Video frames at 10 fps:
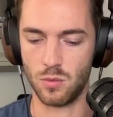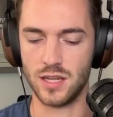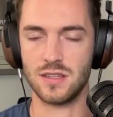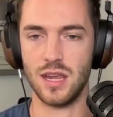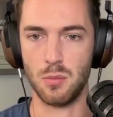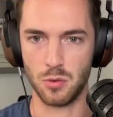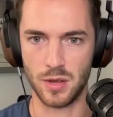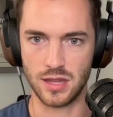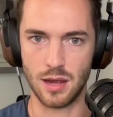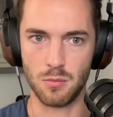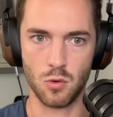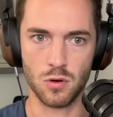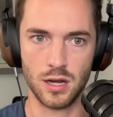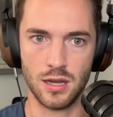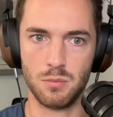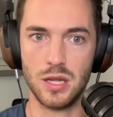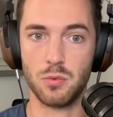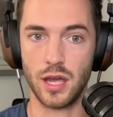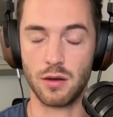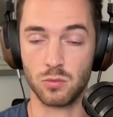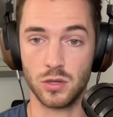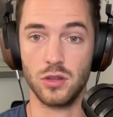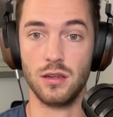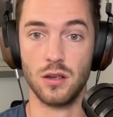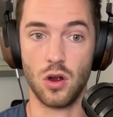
ways to implement that more in people that really